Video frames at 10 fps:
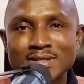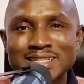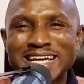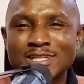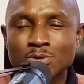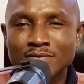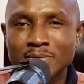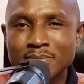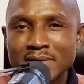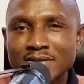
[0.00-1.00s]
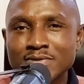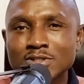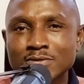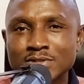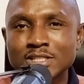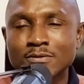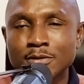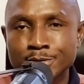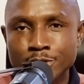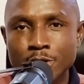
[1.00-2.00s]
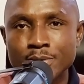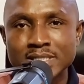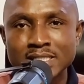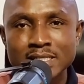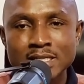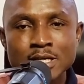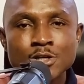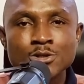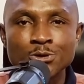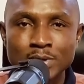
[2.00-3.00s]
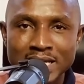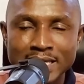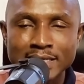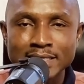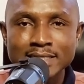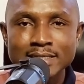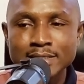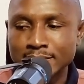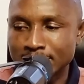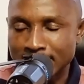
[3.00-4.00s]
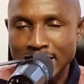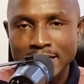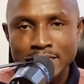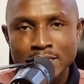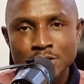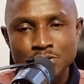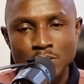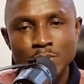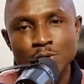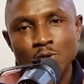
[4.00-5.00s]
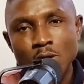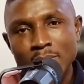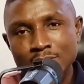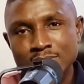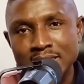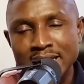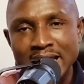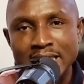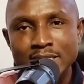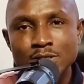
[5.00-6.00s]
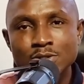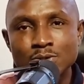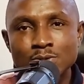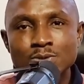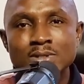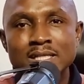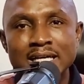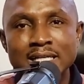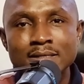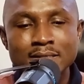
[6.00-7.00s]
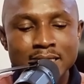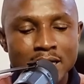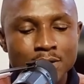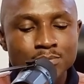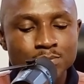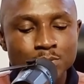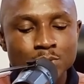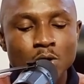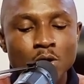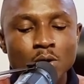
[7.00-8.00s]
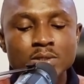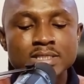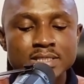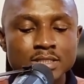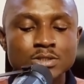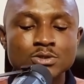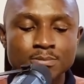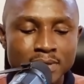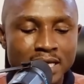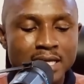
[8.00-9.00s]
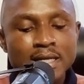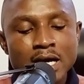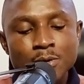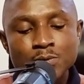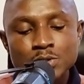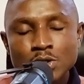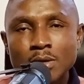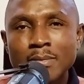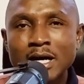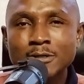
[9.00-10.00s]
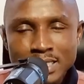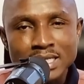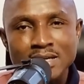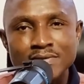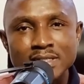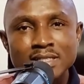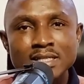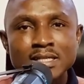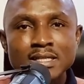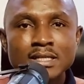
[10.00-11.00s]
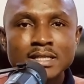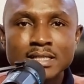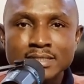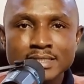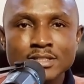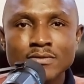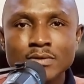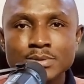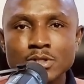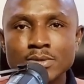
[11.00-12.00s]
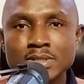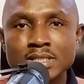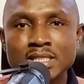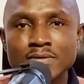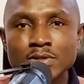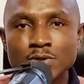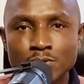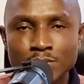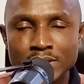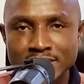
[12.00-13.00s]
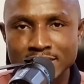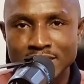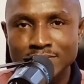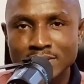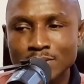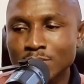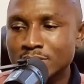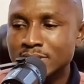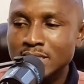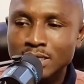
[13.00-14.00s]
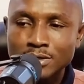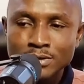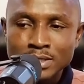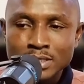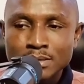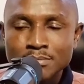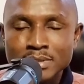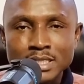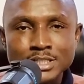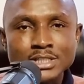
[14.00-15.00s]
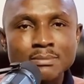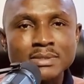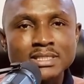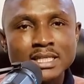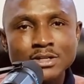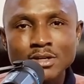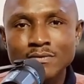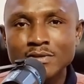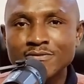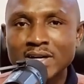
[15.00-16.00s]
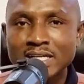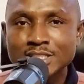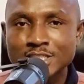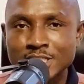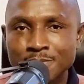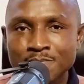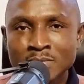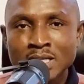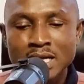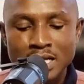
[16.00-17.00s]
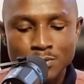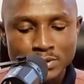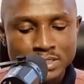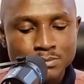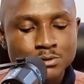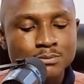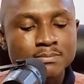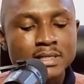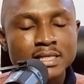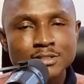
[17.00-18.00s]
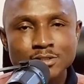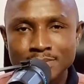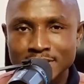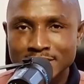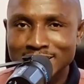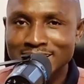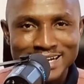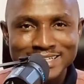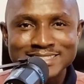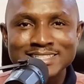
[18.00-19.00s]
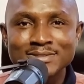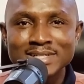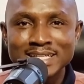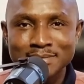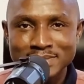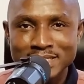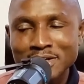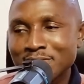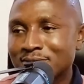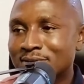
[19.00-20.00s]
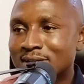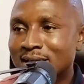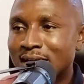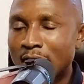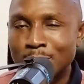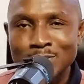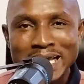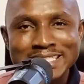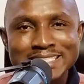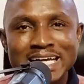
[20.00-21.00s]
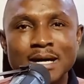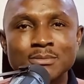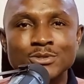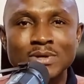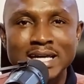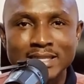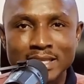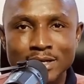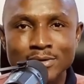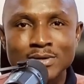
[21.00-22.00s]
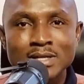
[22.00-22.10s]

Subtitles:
That is one of the benefits of Season of Obscurity. You learn in the dark so that when you come out to the light, you can now put all these things to play. Now, when we talk about David, in Season of Obscurity, David grew in his gift. He was there being a shepherd, taking care of the father's sheep, and he was able to play some guitar and serenade himself and write psalms right there.